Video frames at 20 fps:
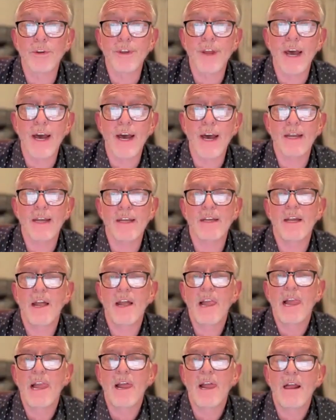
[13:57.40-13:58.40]
will die.
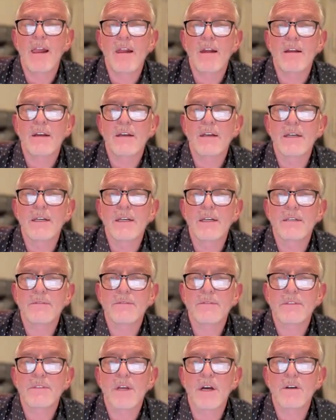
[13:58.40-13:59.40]

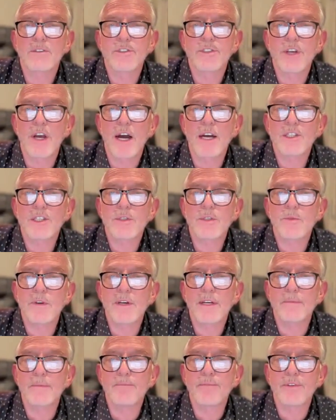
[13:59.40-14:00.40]
Call
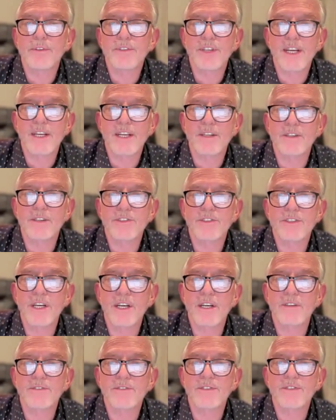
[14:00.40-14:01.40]
Joshua and present
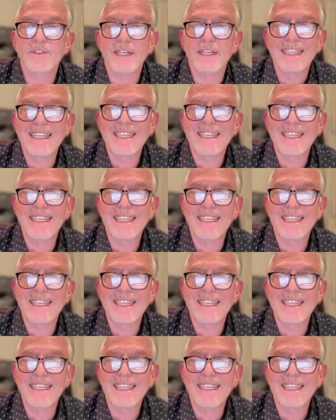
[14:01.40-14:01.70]
yourselves